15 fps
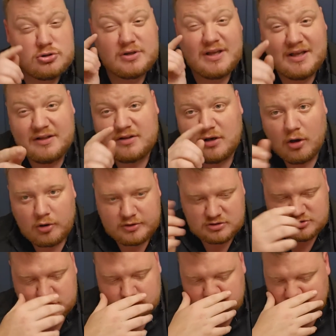sure you hit the like
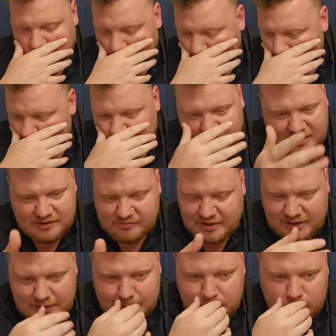and subscribe button. Really,
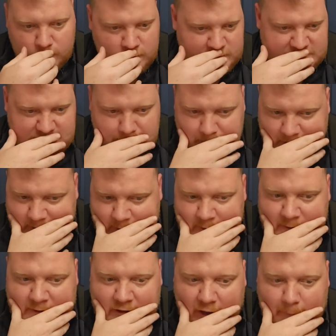really important to me.
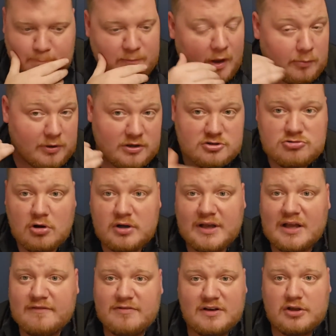I'm going to try and
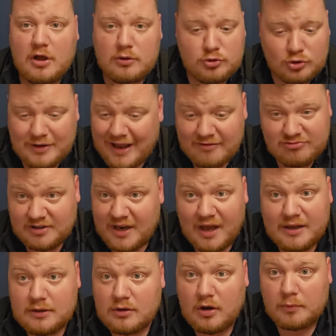get a video done every day.
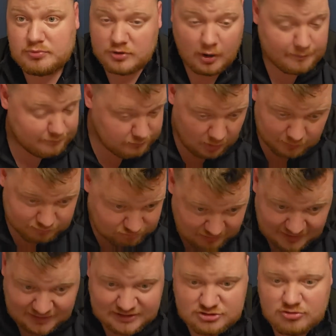I'm
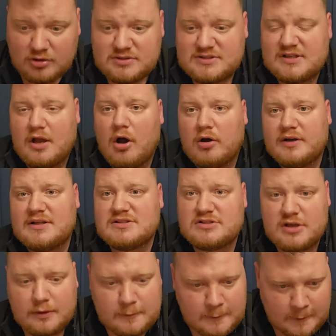really trying to get on it,
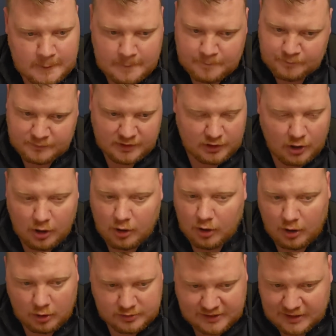so... You know,
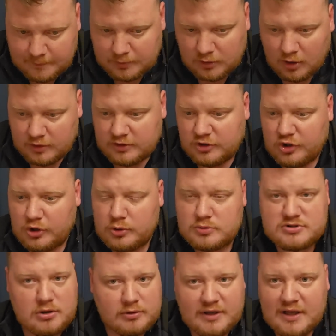I'll keep an eye on the
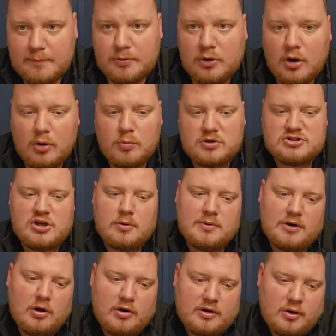news, I'll keep an eye on what's
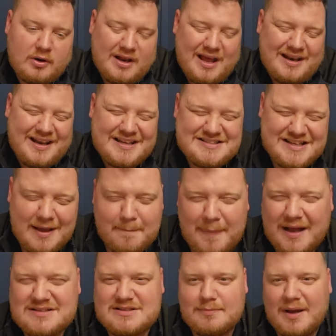going on, and let's get
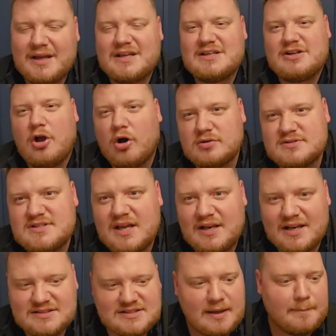back to making content.
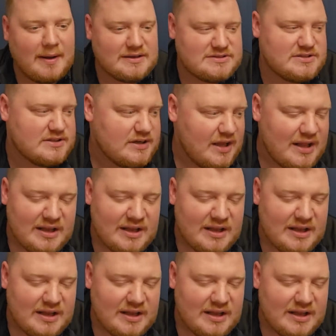Let's get back to